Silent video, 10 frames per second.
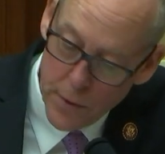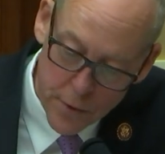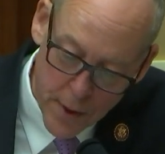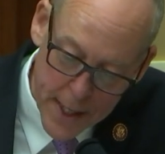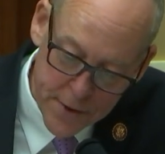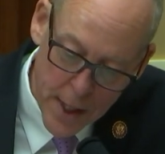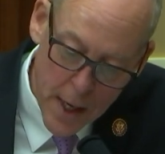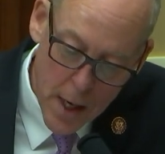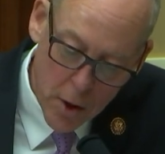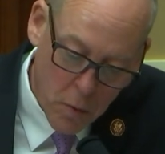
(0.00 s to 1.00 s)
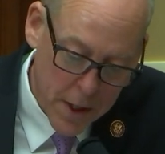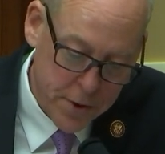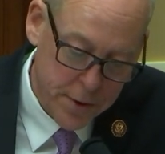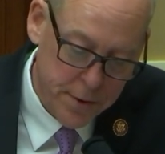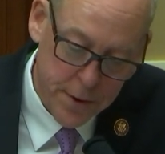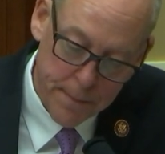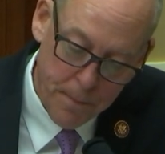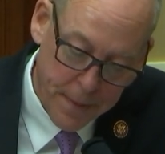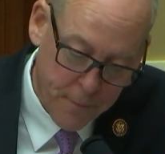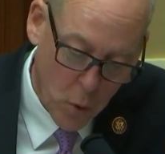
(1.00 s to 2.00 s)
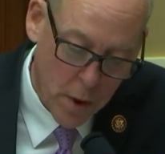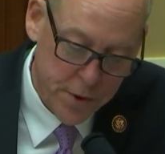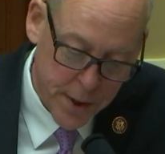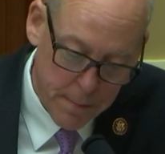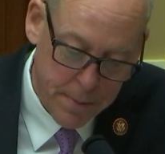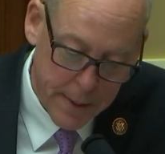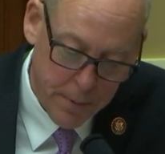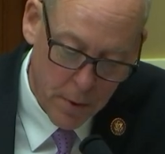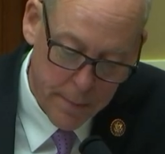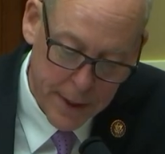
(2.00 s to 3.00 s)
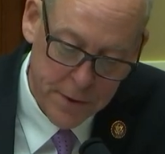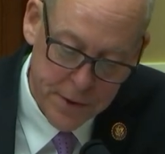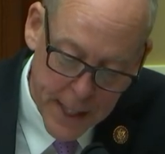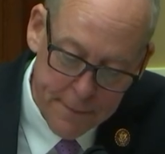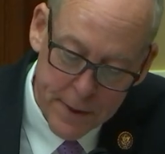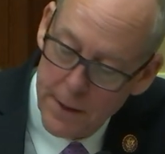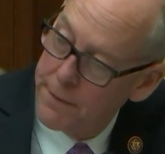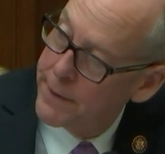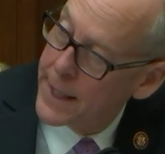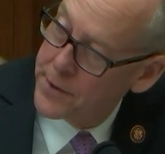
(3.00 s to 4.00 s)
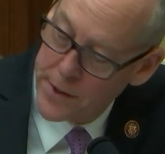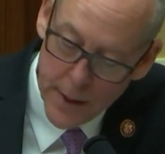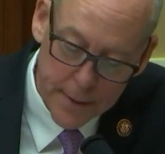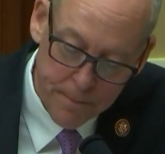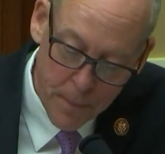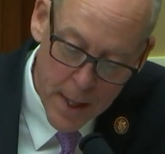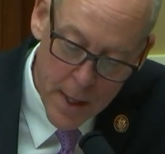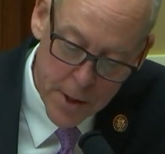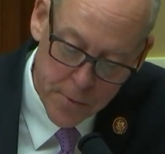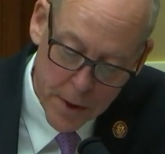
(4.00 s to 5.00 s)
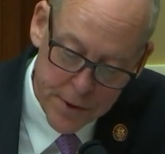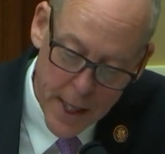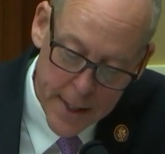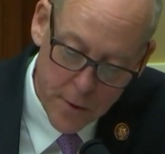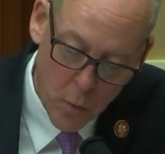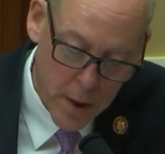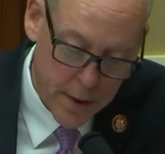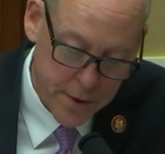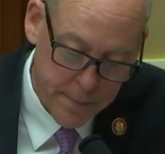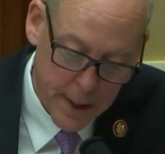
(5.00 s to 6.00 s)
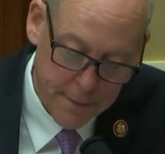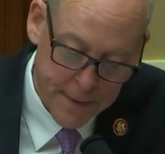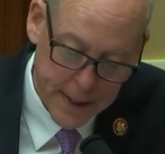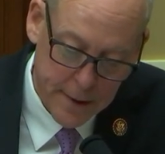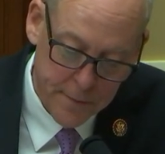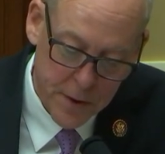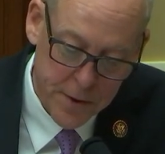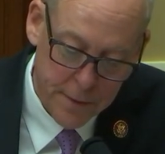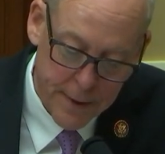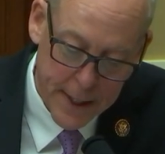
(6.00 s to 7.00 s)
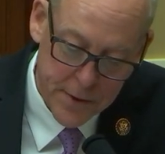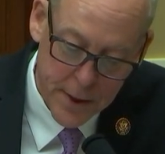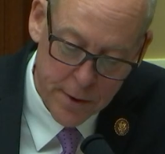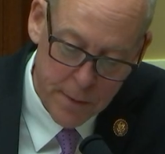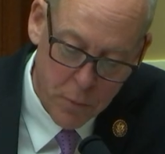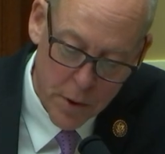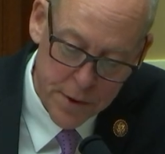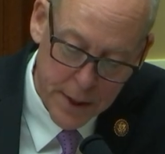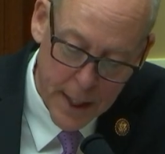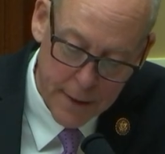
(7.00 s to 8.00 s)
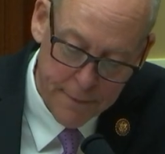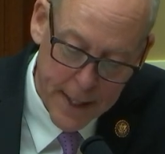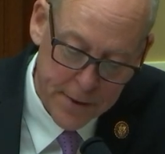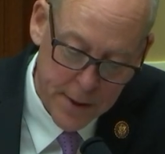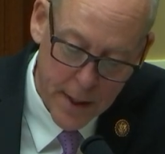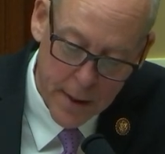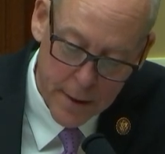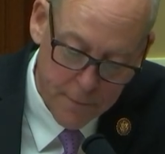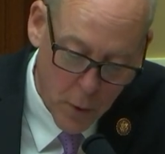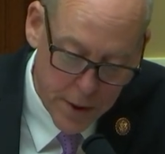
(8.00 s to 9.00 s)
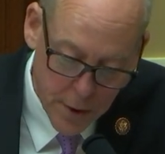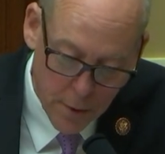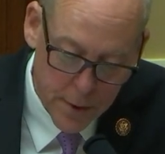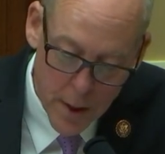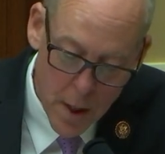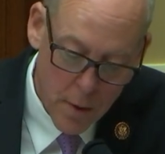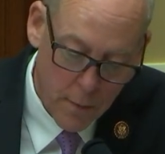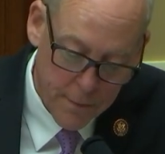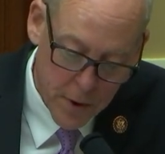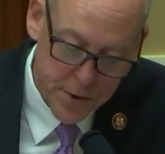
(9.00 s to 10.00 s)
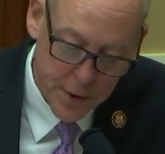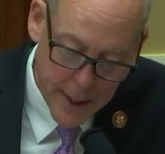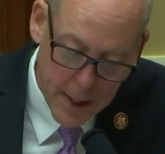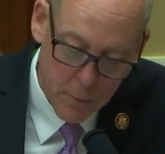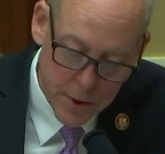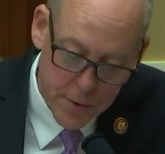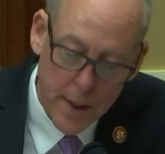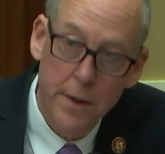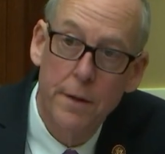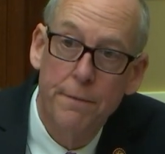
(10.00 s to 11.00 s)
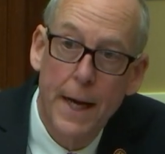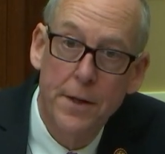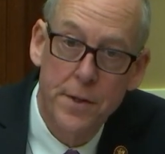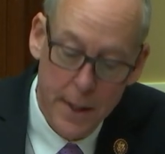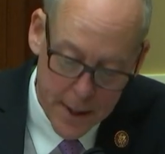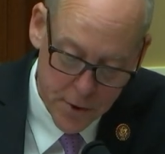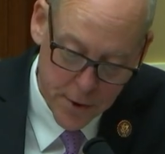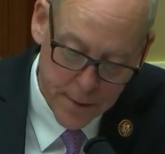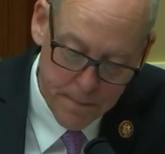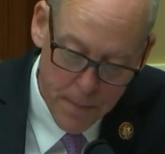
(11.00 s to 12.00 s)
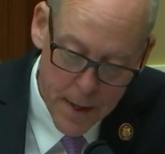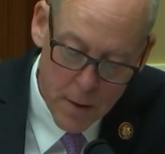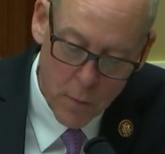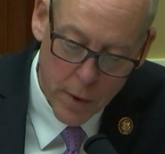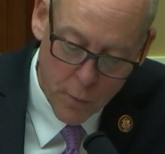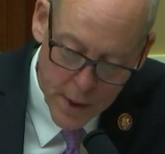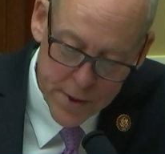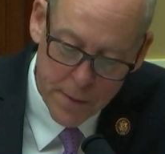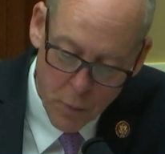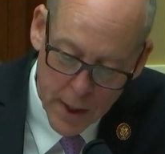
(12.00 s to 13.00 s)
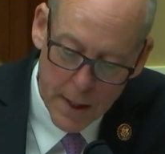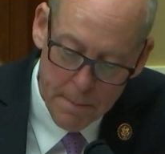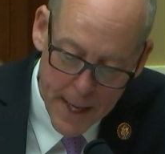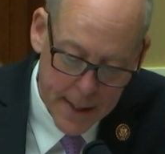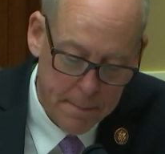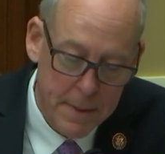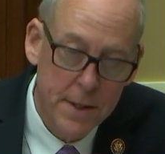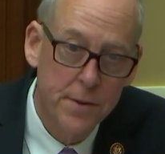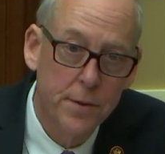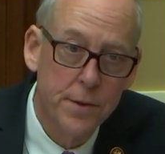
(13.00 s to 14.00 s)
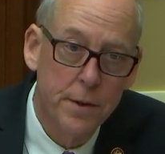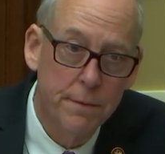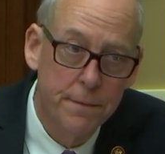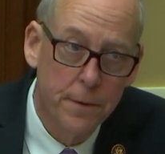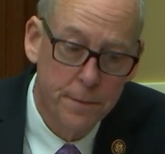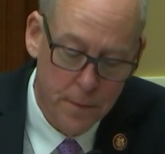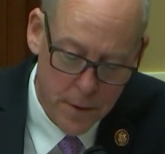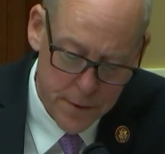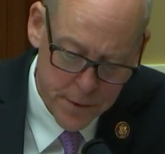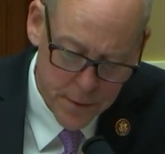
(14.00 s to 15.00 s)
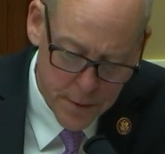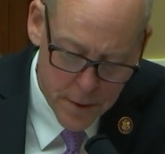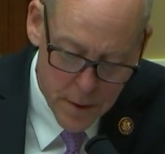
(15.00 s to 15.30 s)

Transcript: address questions for some people about the safety of the vaccine, as well as heighten awareness about effectiveness of the vaccine, the importance of getting vaccinated. If we don't reverse the downward trend of vaccination, we risk bringing back measles in full force.